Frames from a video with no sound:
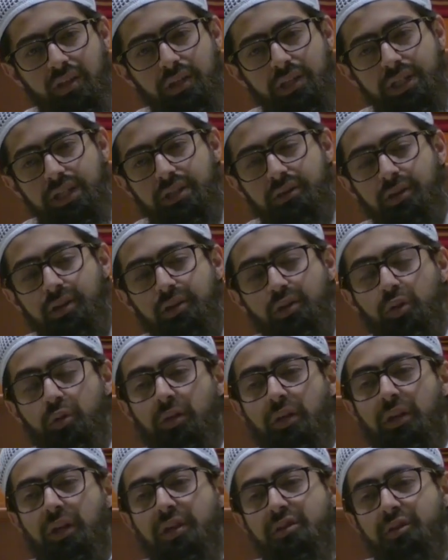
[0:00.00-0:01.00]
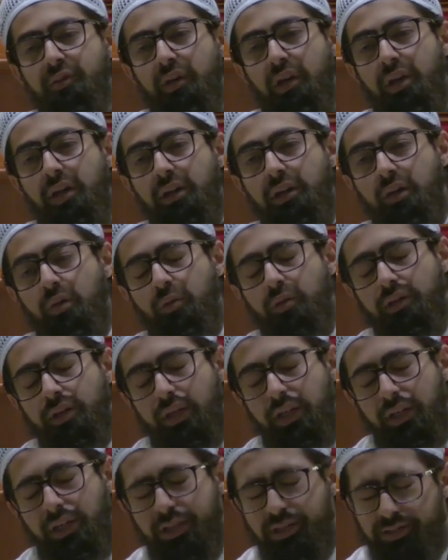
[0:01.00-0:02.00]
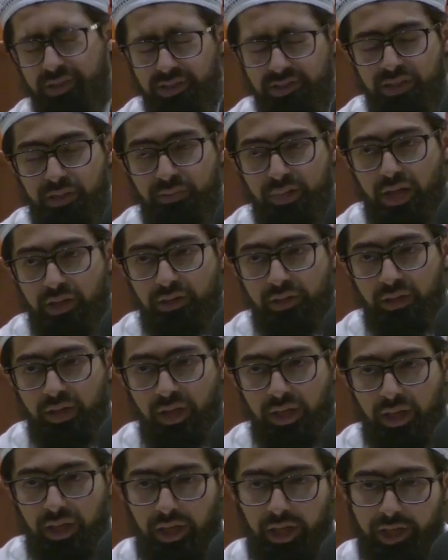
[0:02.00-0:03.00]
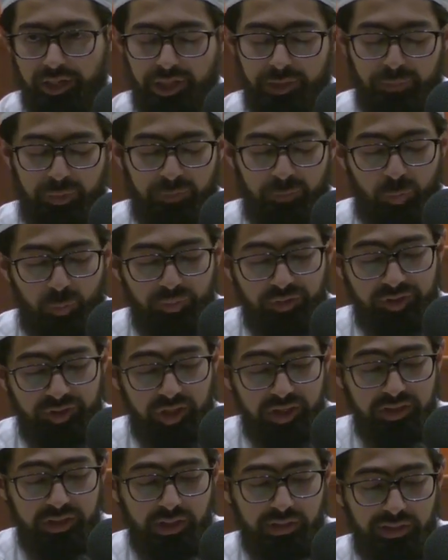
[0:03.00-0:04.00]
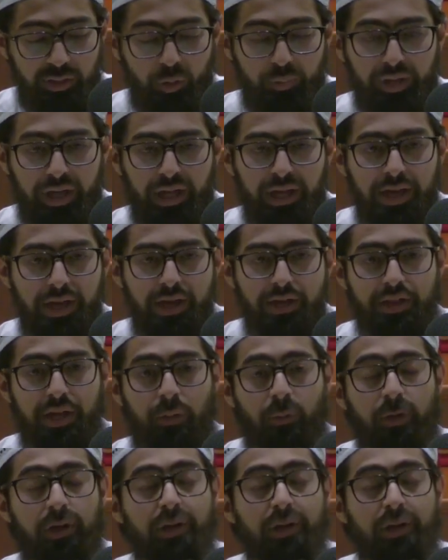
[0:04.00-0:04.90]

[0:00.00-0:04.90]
She turned to Allah subhanahu wa ta'ala in such a manner, and she performed such a tawbah, that